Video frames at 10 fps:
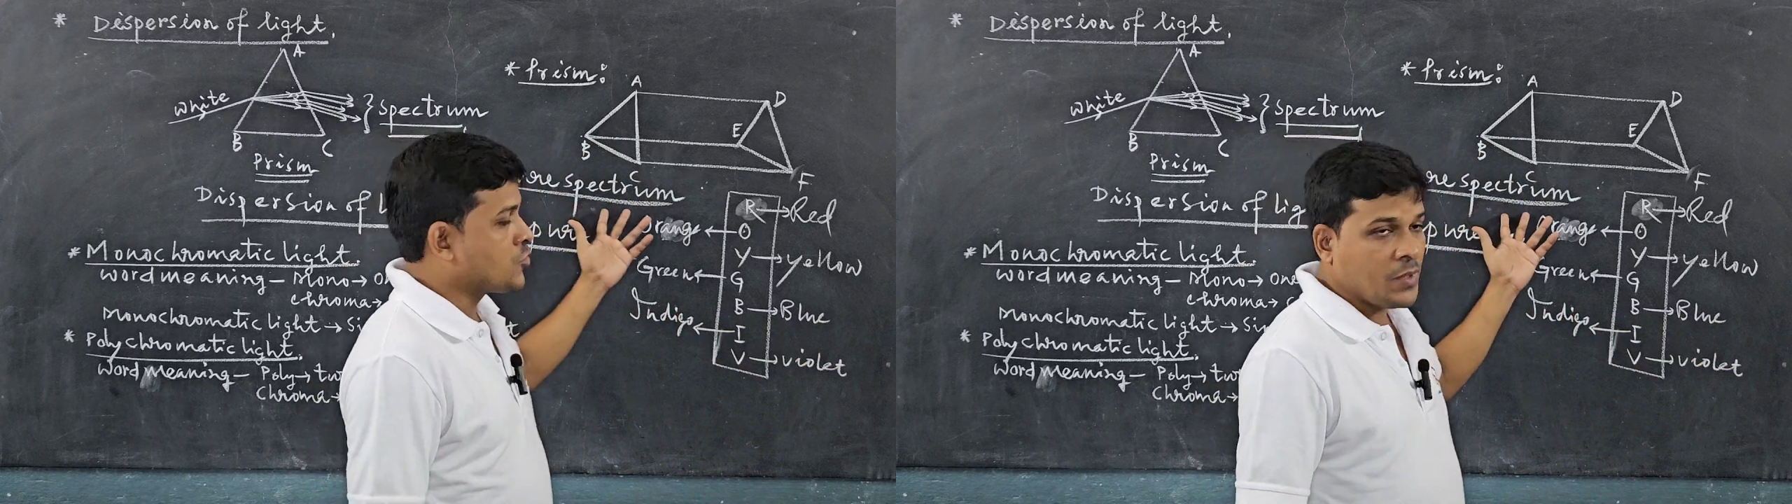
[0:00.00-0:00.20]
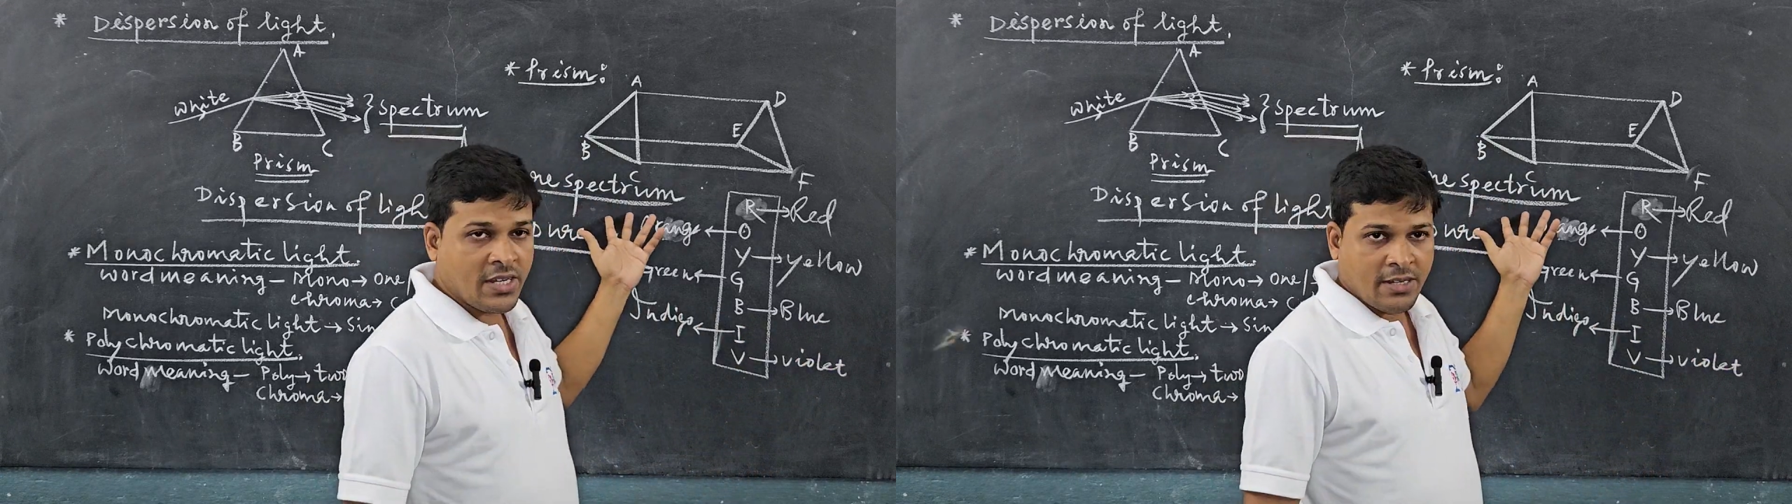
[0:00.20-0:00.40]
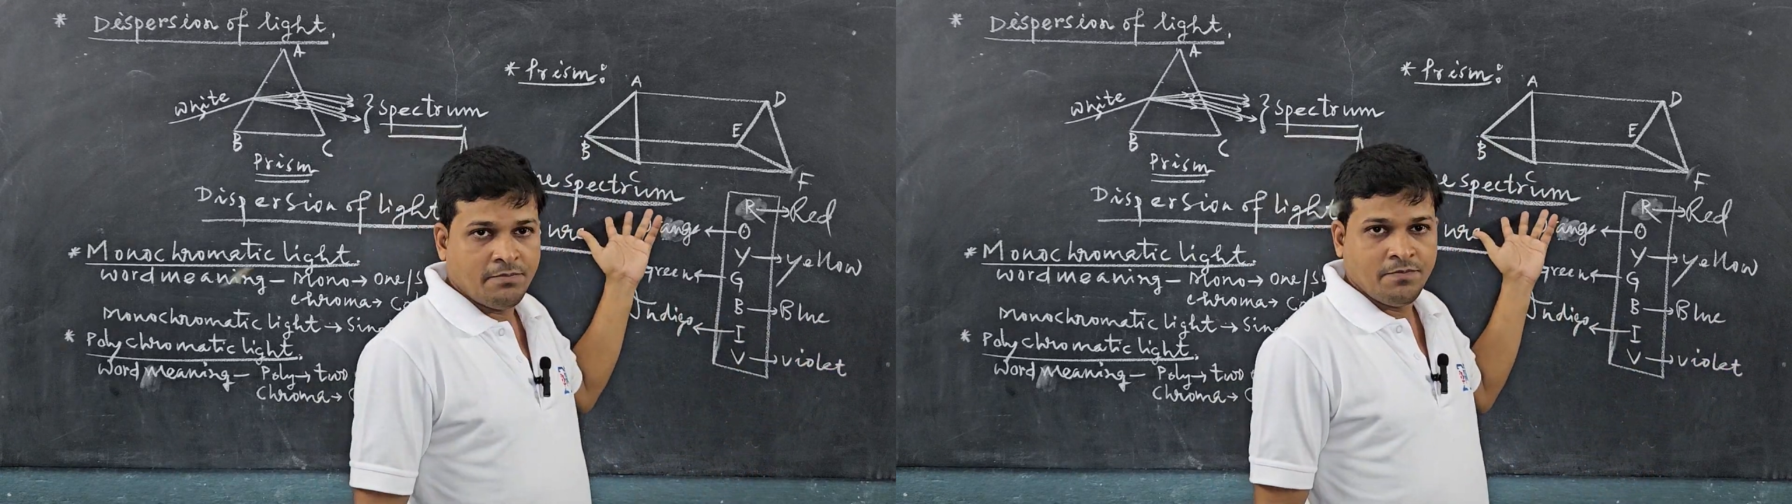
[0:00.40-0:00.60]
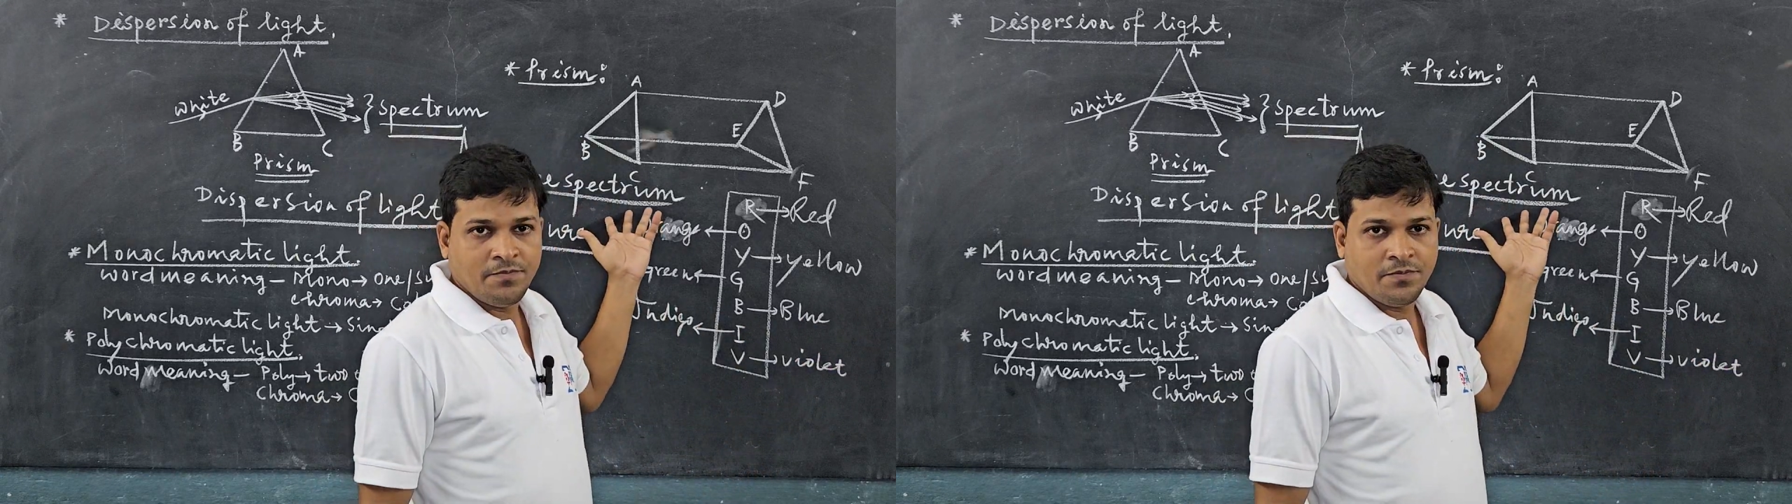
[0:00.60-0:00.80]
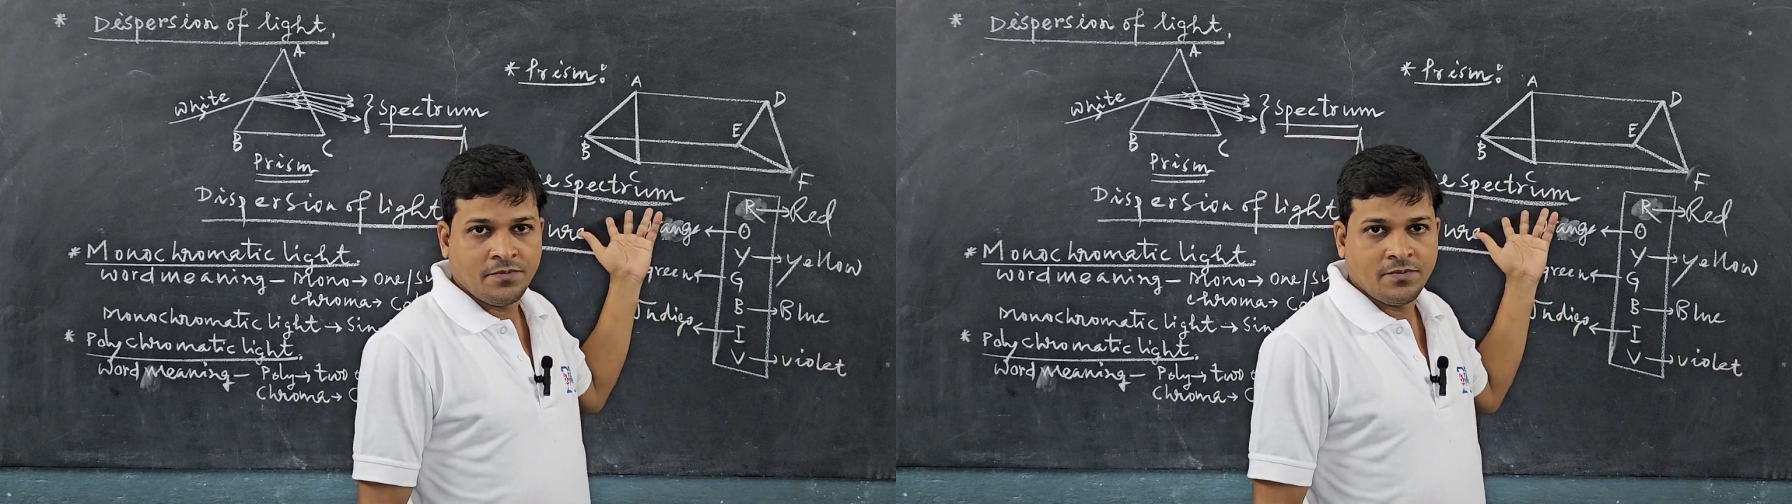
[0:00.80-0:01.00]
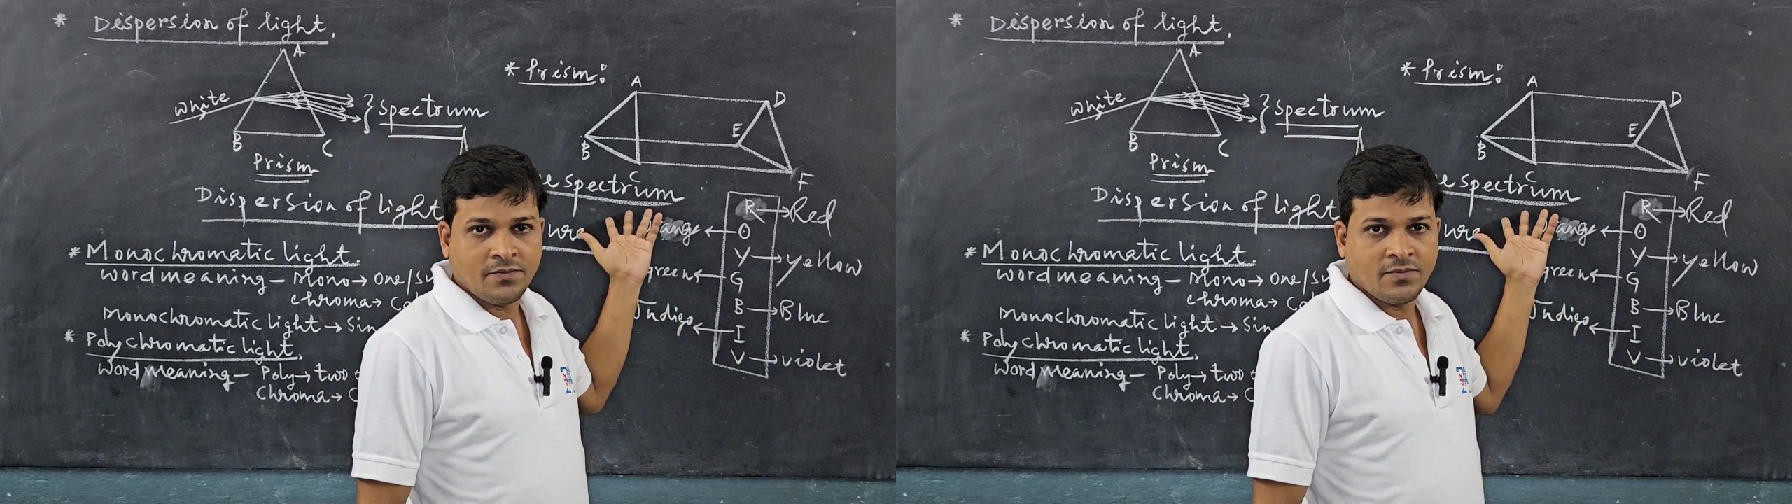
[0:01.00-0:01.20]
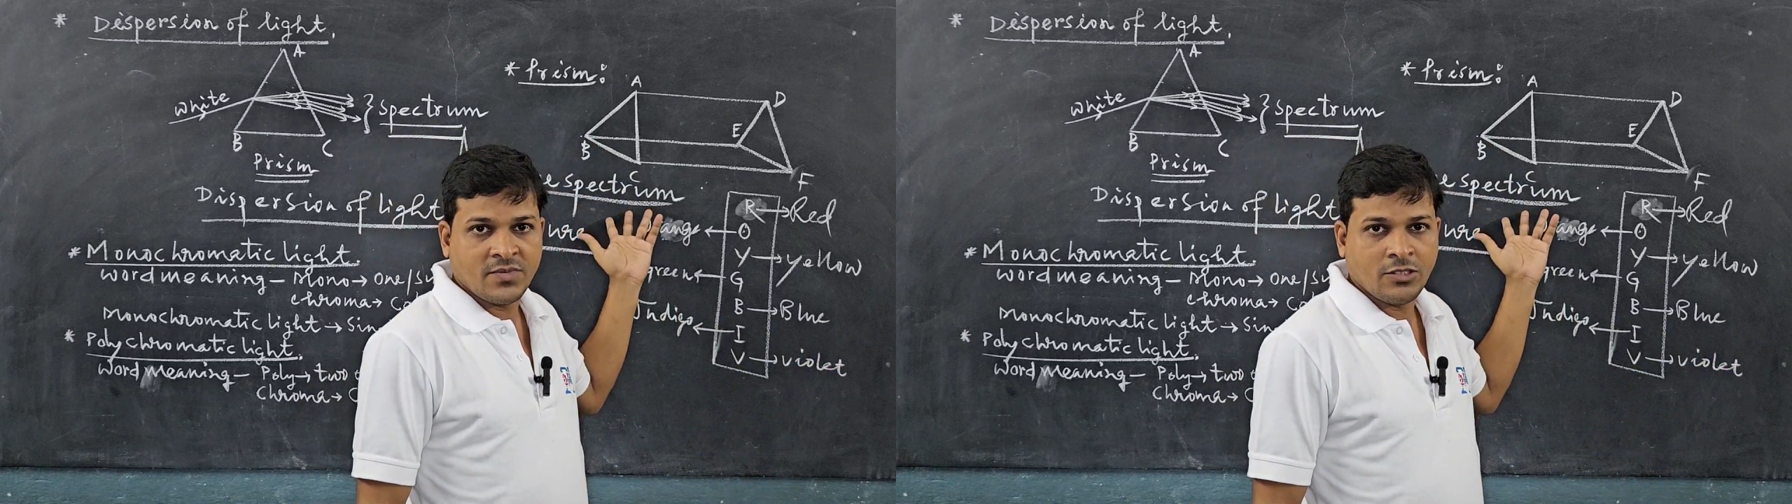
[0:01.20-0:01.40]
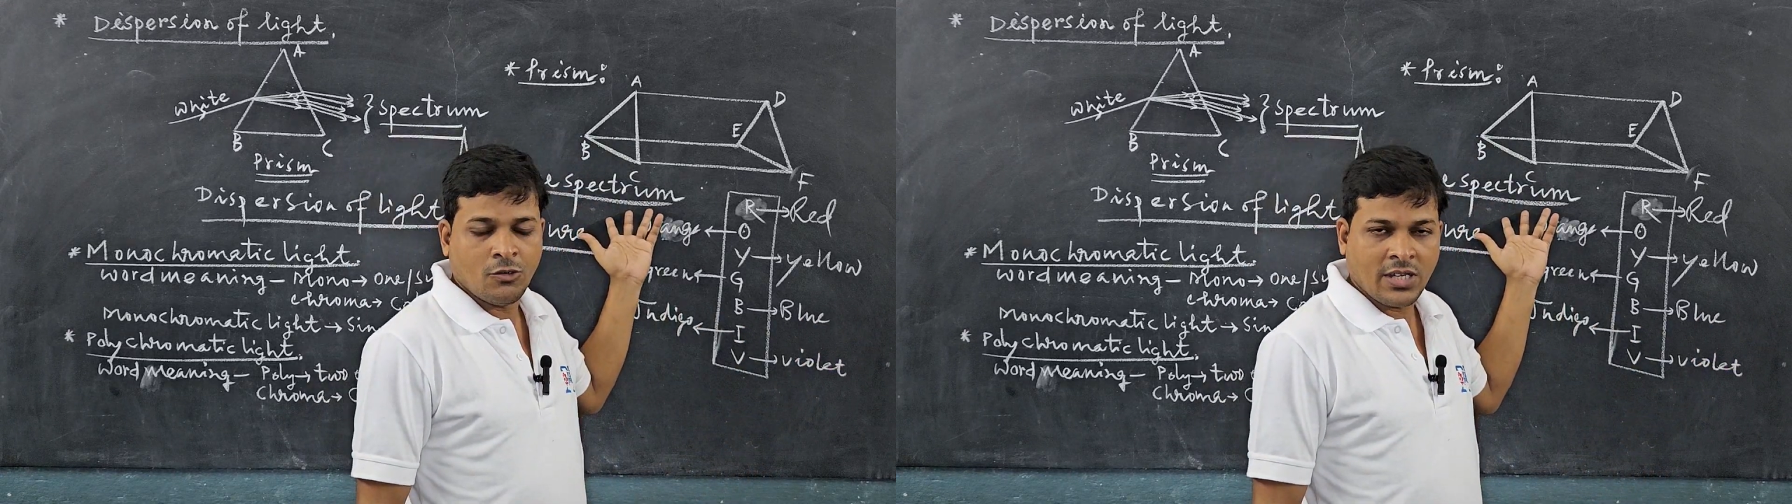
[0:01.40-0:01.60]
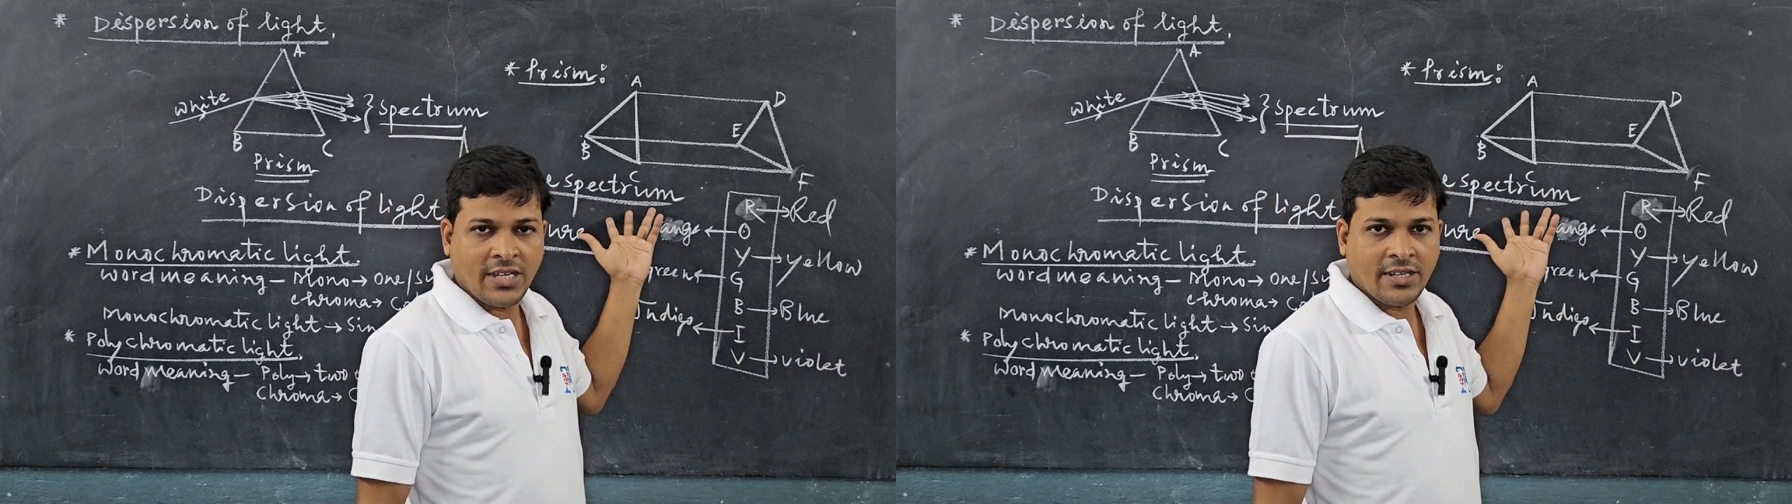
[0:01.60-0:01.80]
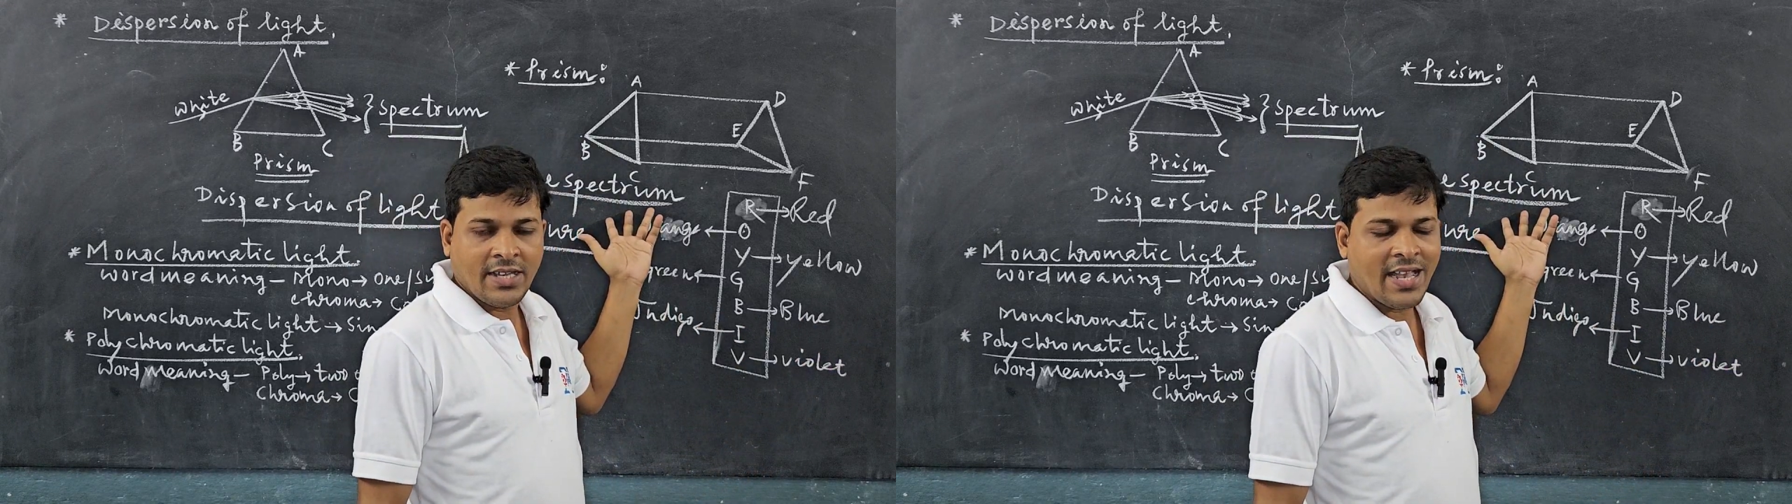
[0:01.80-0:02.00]
spectrum.
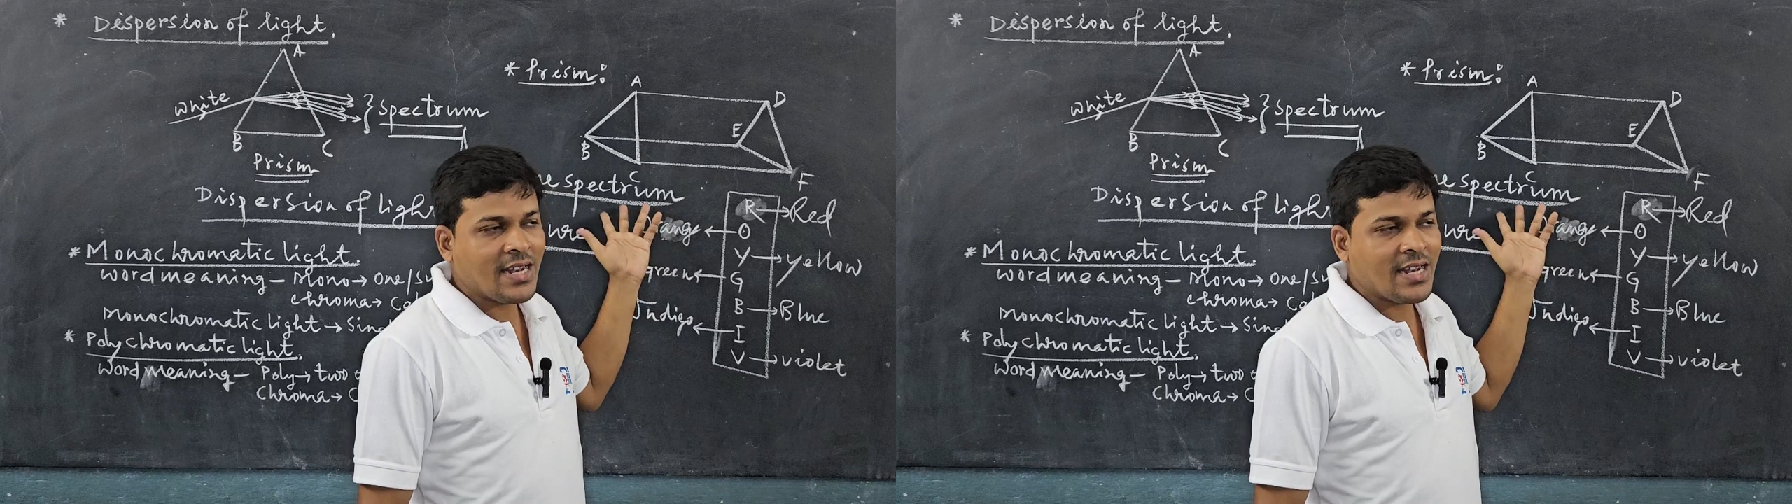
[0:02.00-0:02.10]
Okay,